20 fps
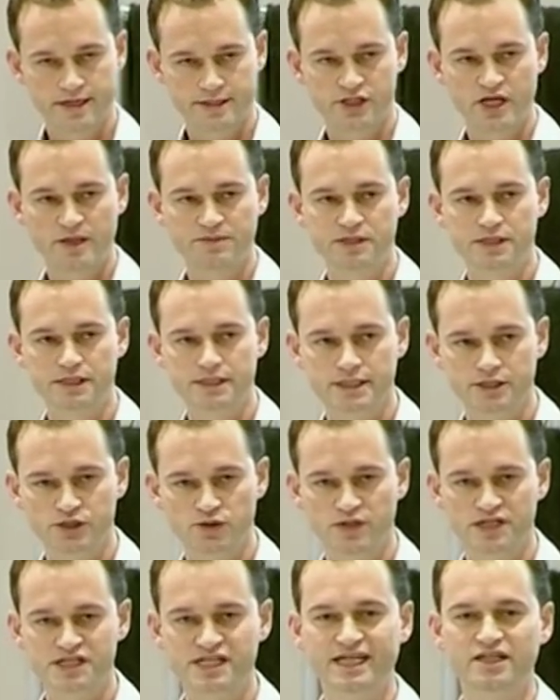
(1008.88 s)

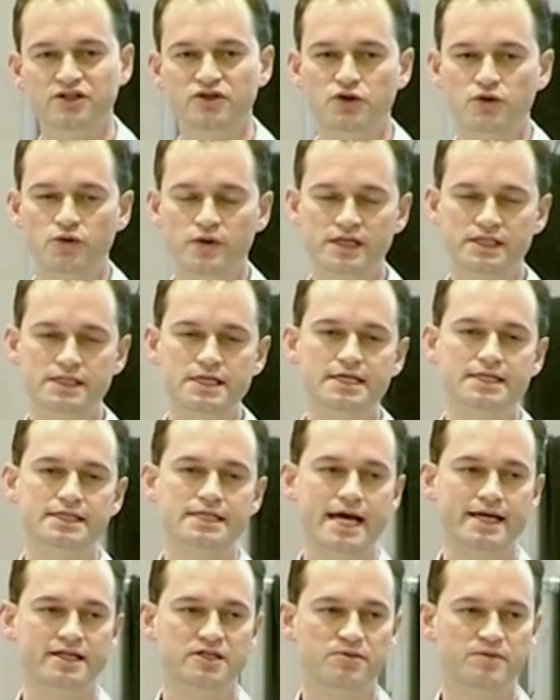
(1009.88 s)
Substances which increase the
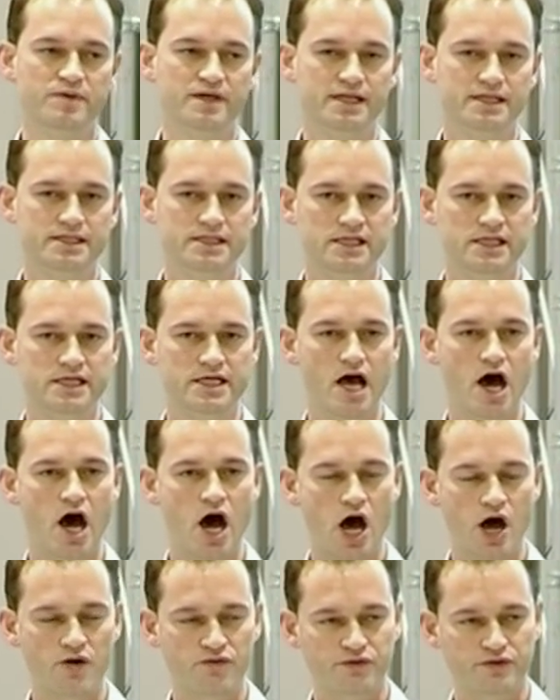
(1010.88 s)
excitability
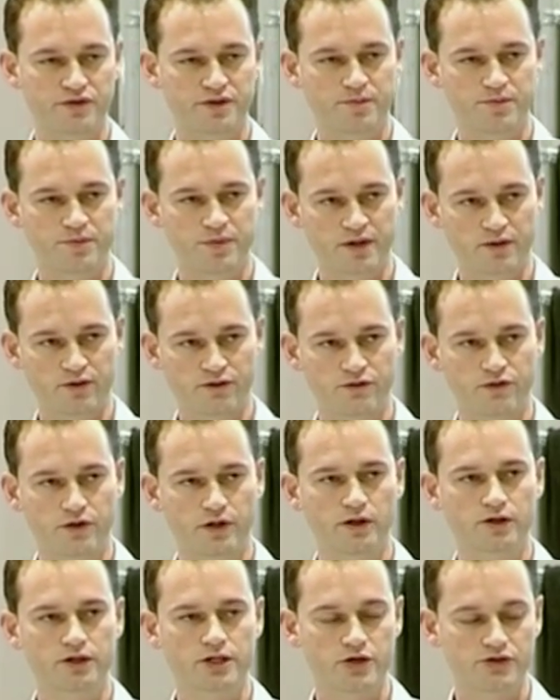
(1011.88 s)
of the
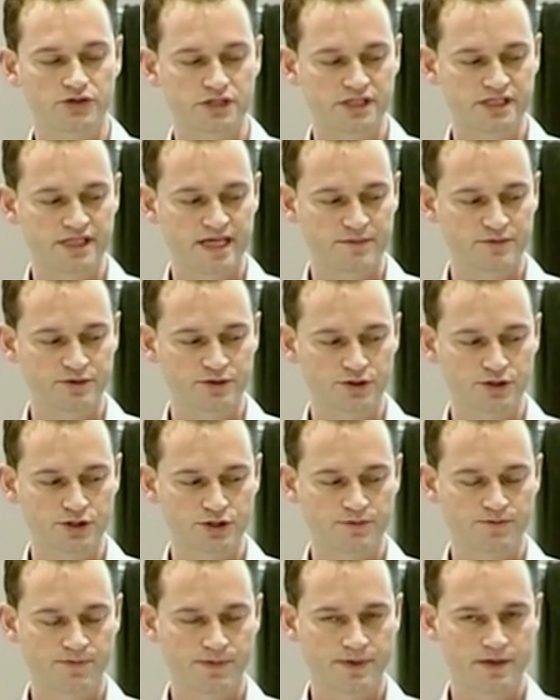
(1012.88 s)
peripheral
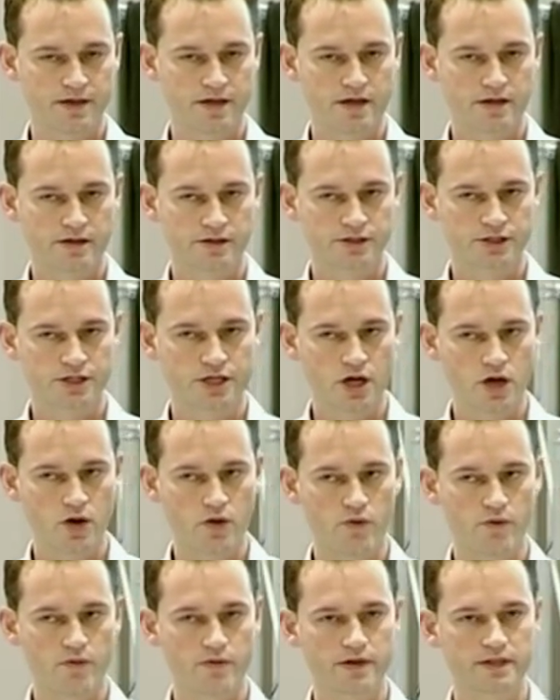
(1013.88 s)
nociceptors.
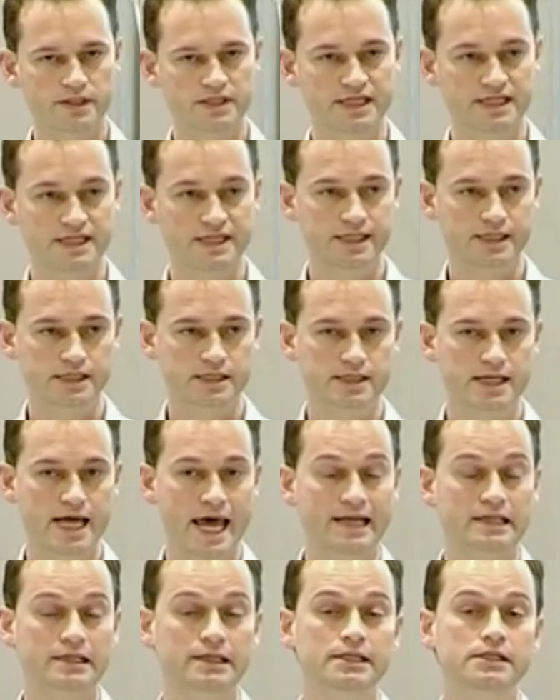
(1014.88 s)
So this is,
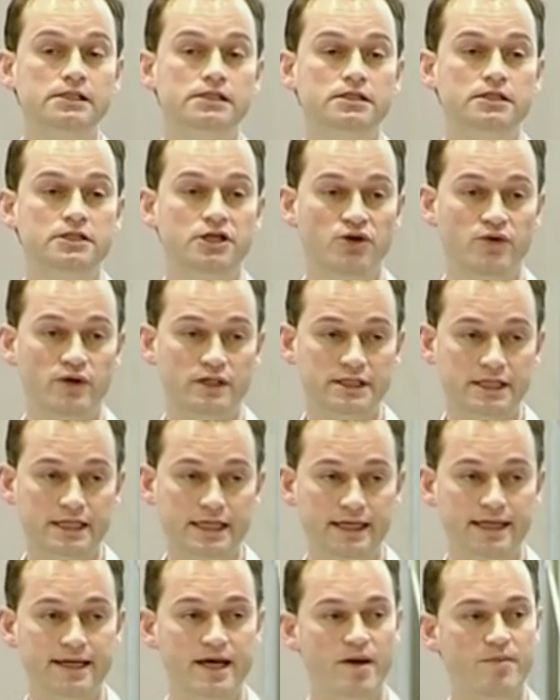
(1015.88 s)
at least
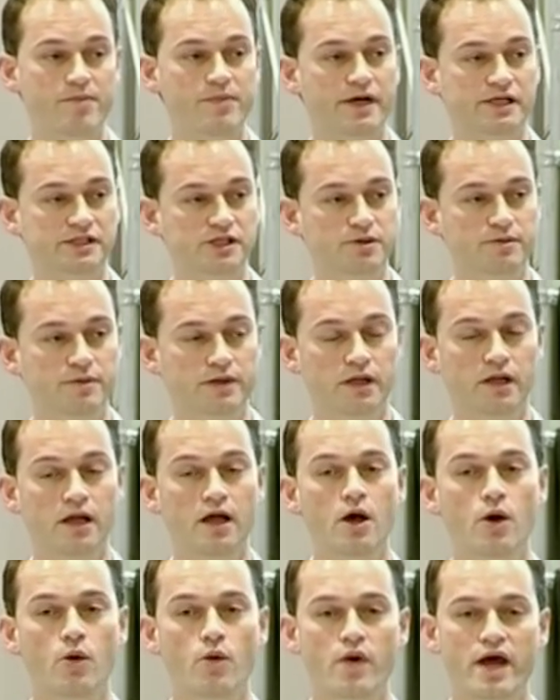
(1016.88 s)
theoretically, a possible
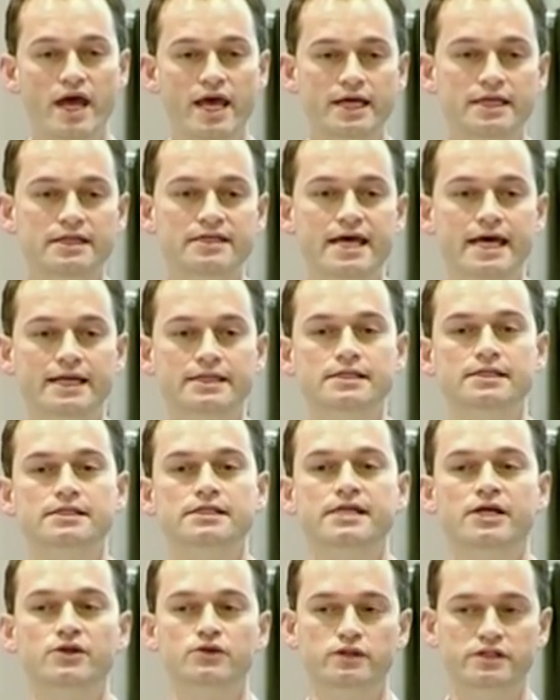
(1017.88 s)
way that
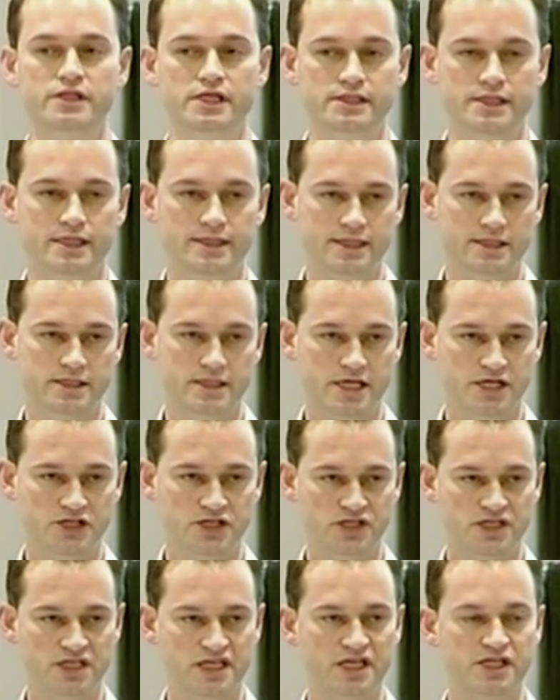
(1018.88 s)
central sensitization